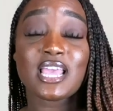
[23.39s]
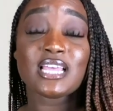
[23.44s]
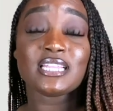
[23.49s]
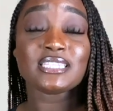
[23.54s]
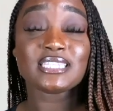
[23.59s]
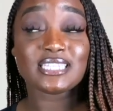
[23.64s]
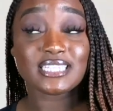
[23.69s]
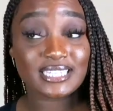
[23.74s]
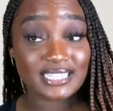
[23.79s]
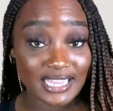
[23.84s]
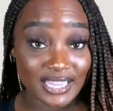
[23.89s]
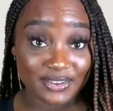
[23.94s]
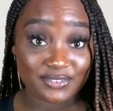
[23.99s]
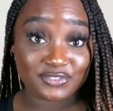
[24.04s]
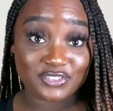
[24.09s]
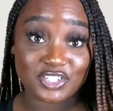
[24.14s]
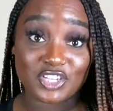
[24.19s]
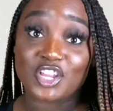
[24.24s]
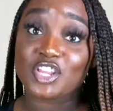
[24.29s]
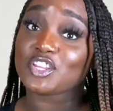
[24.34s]
to gift
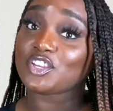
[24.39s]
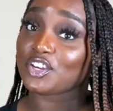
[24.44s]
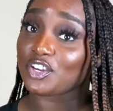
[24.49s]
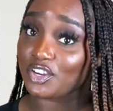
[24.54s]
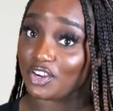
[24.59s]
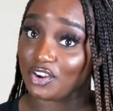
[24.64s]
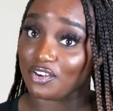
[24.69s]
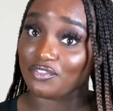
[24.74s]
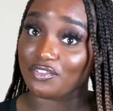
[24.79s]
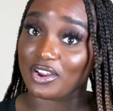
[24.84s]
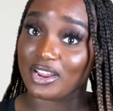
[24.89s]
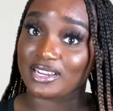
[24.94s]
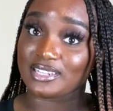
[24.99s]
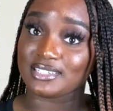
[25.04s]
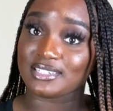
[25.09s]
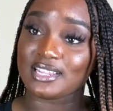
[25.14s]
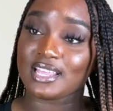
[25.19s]
your girlfriend.